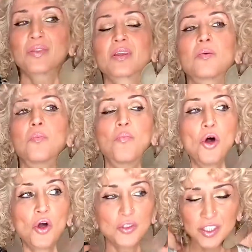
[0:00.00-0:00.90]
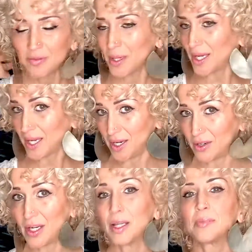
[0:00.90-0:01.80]
Most of my hair,
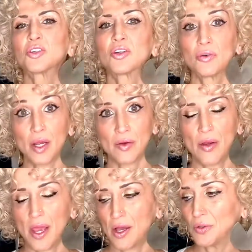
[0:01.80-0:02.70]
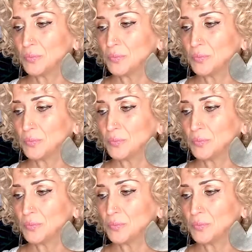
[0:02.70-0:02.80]
and let me turn around now